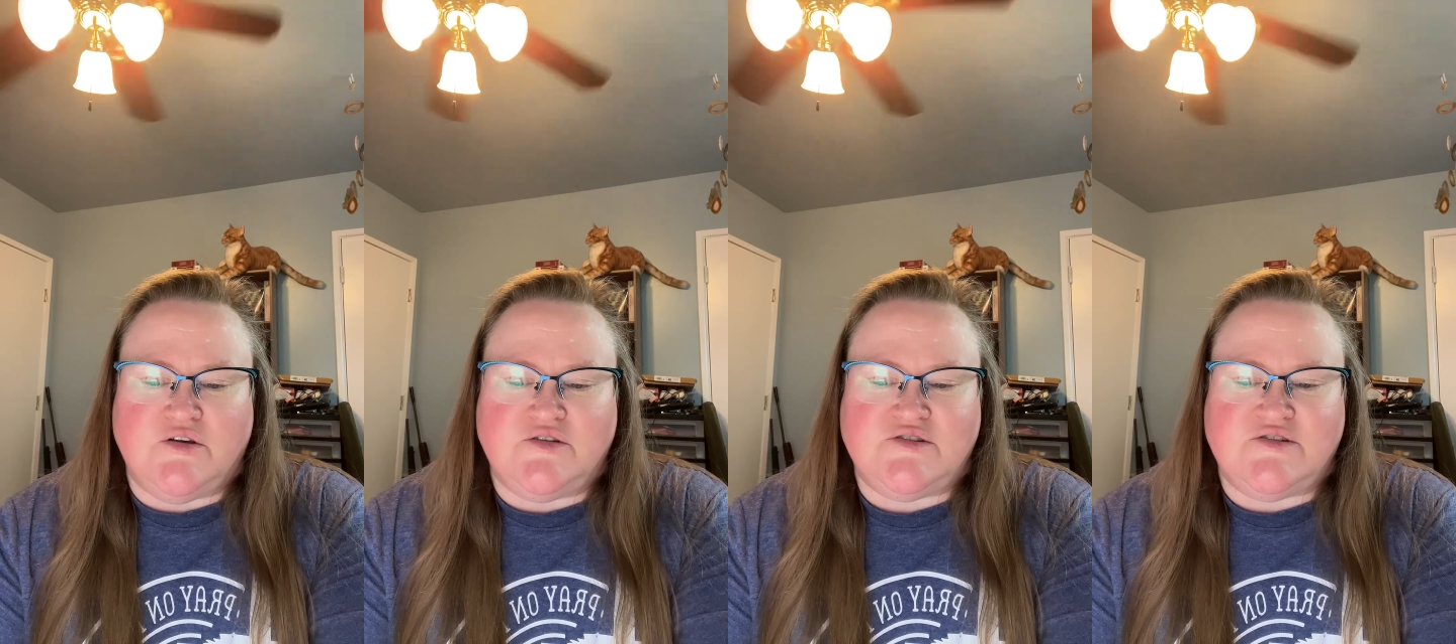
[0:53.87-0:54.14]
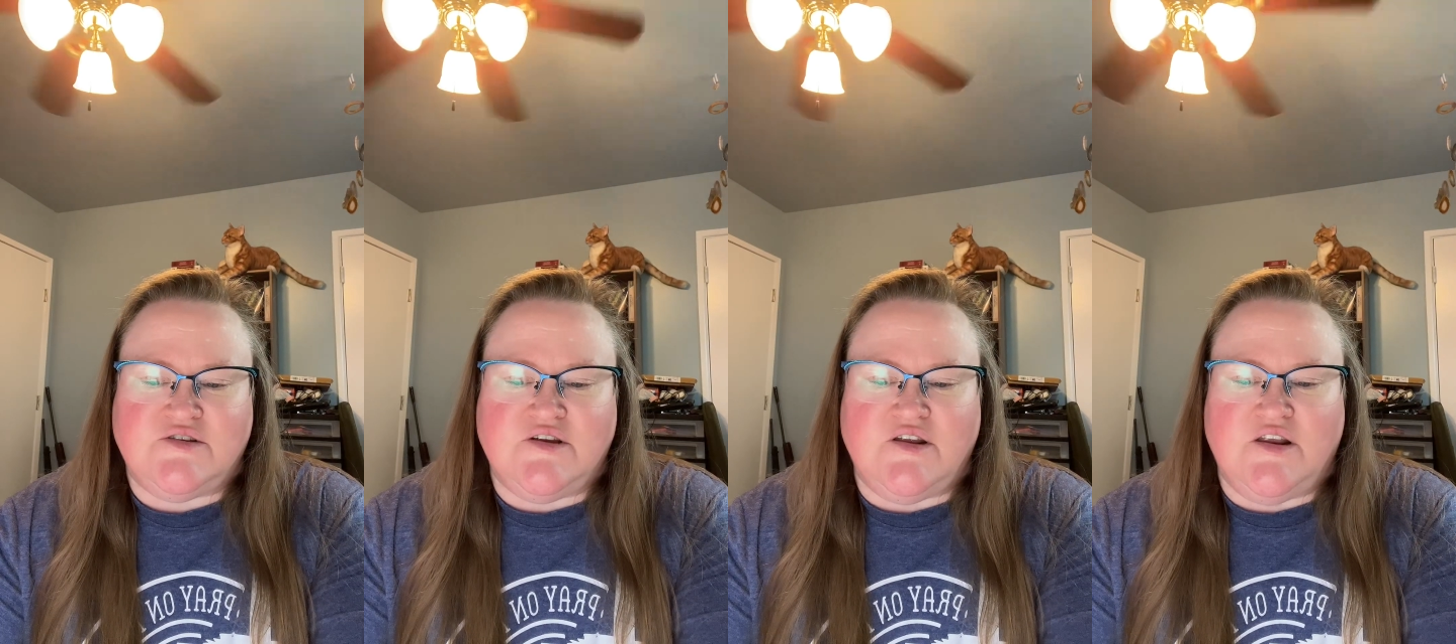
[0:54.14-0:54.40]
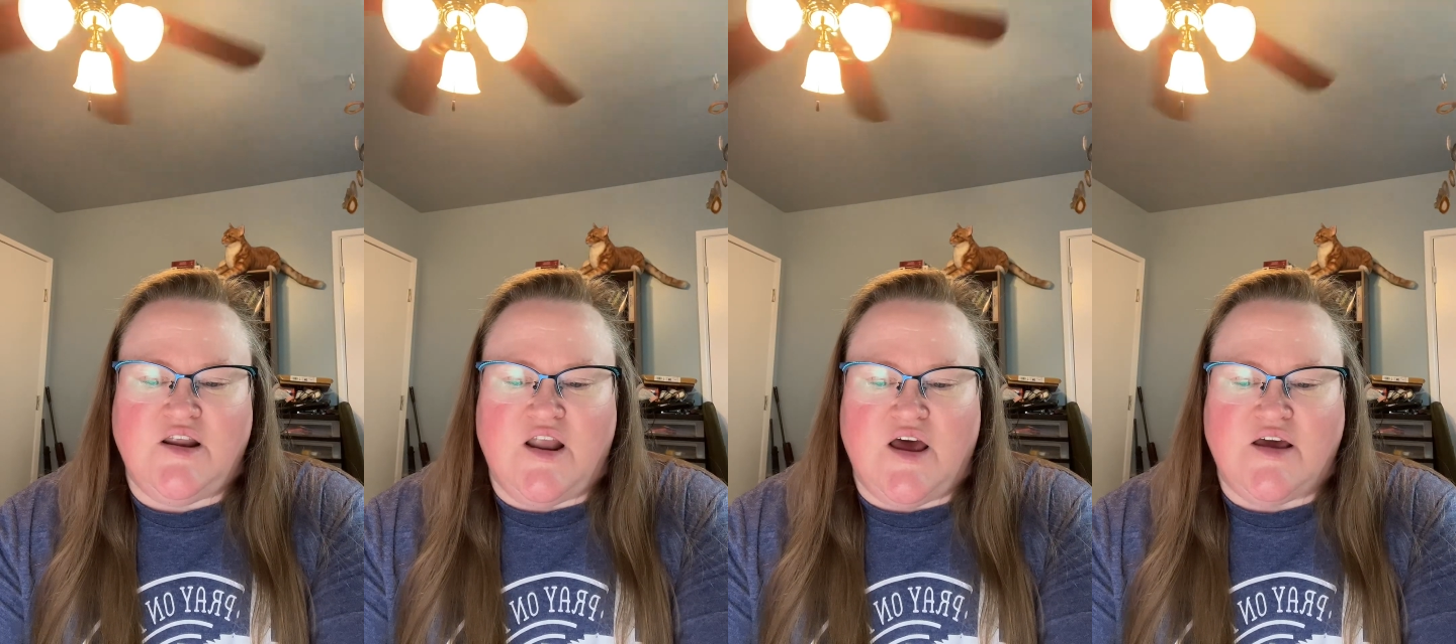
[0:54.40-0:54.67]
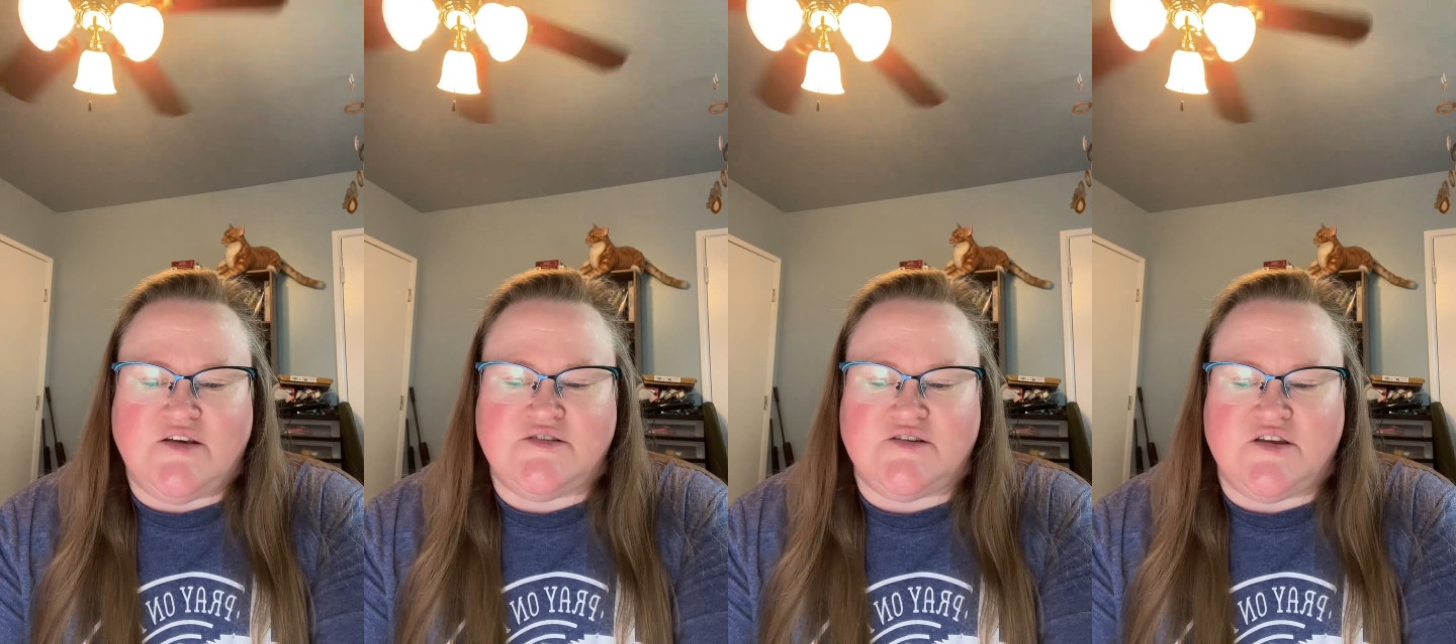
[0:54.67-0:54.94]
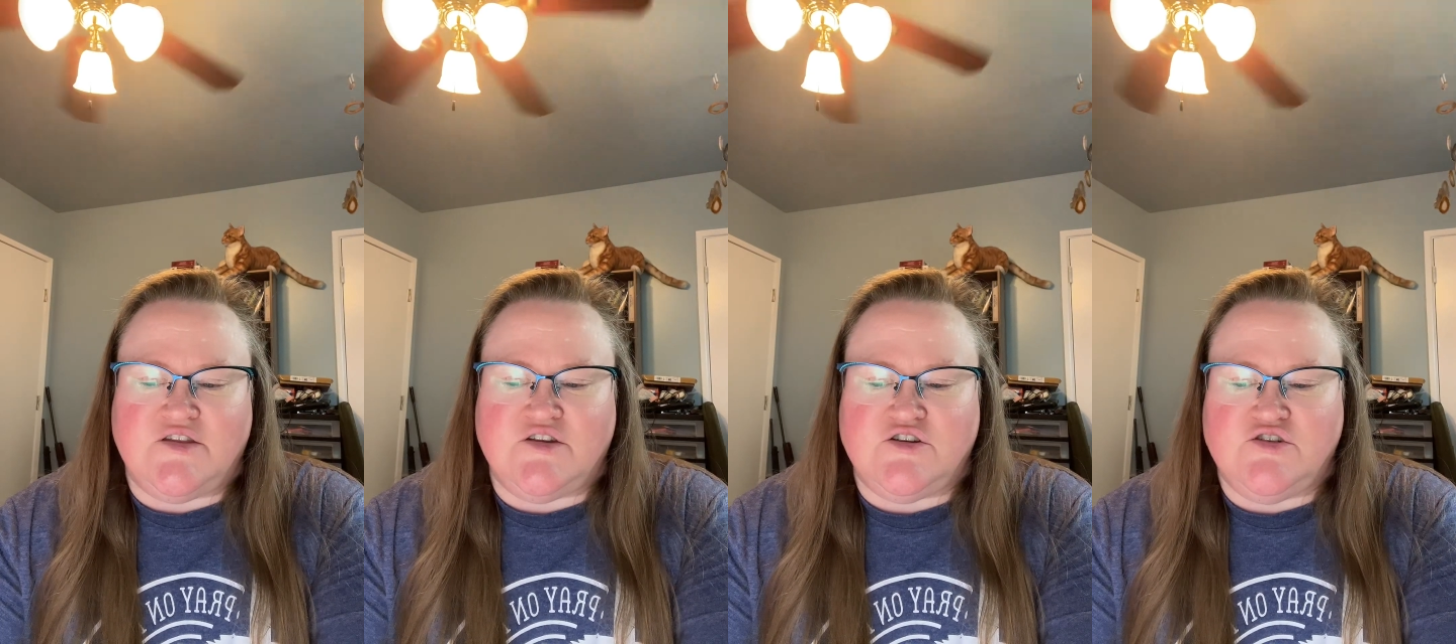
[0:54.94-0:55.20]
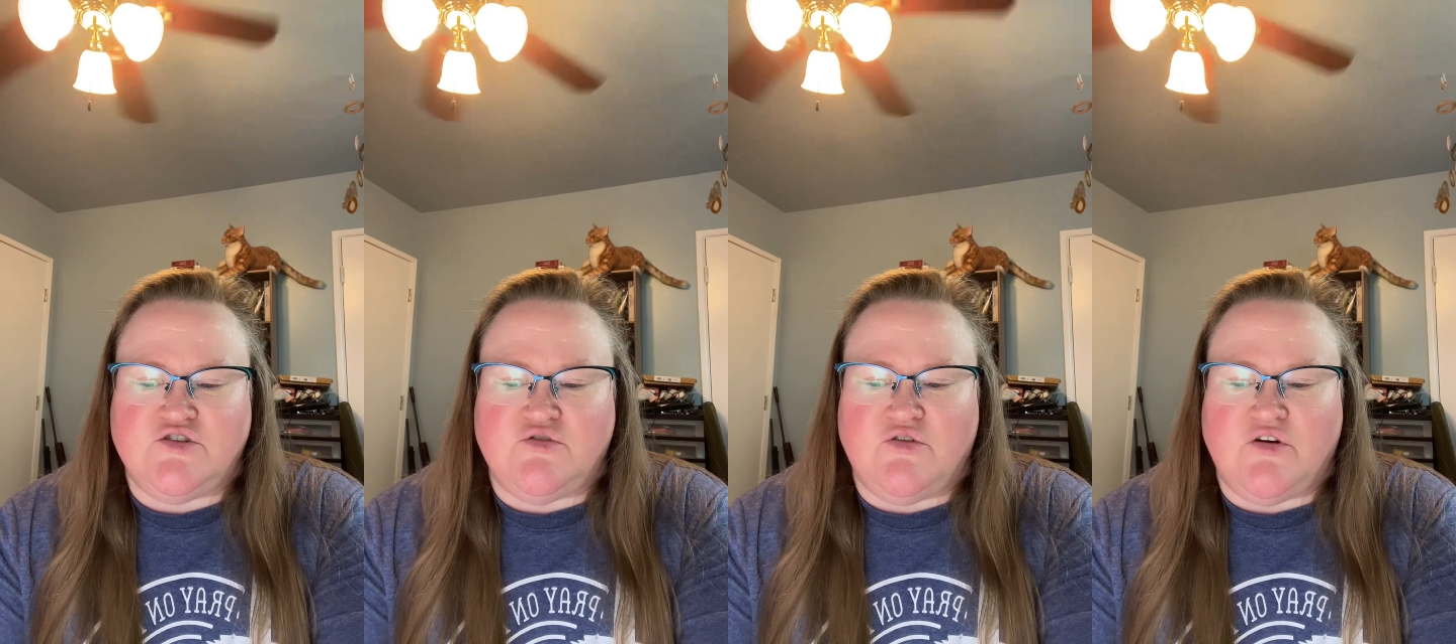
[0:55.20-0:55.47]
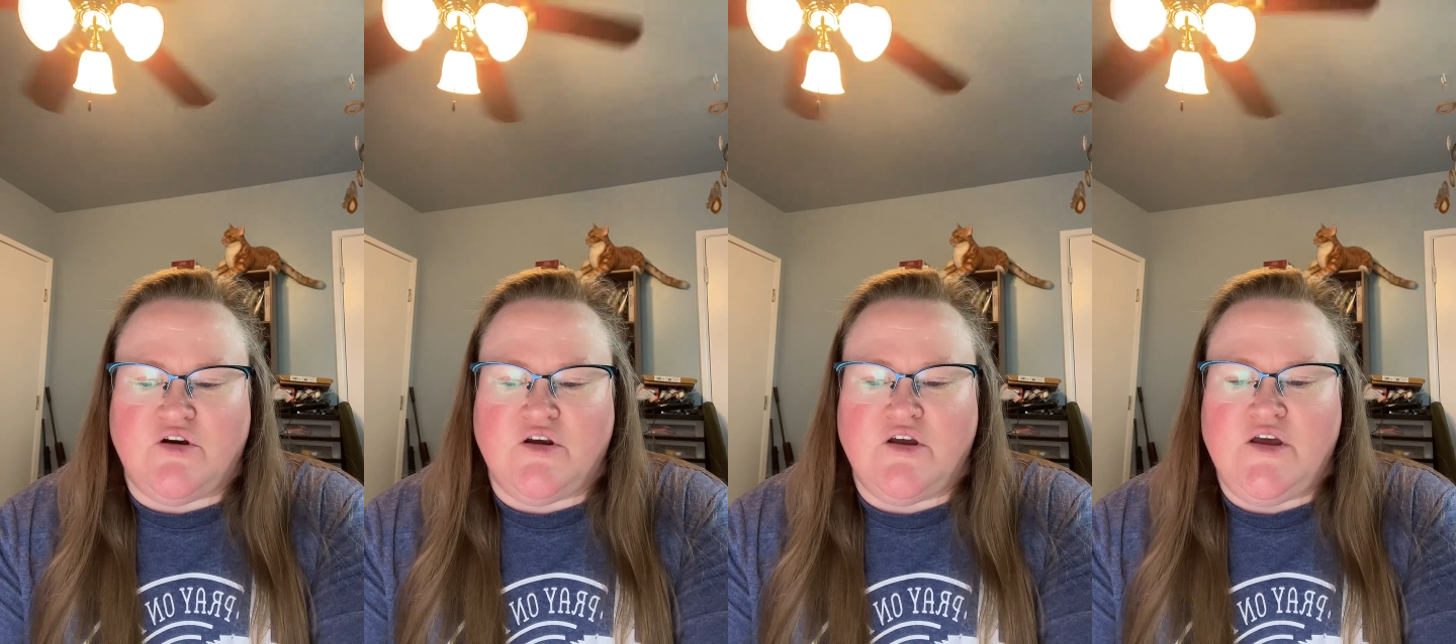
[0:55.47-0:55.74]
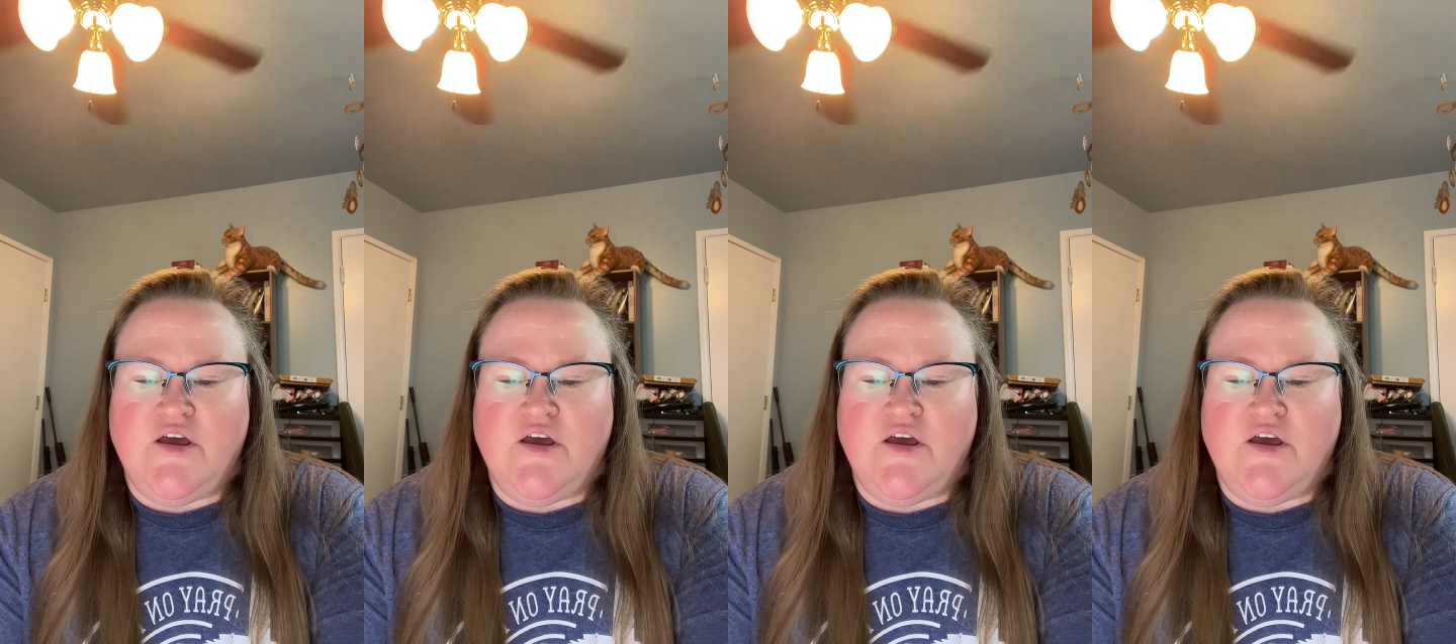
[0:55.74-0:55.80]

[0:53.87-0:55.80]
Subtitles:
sin lies at the door,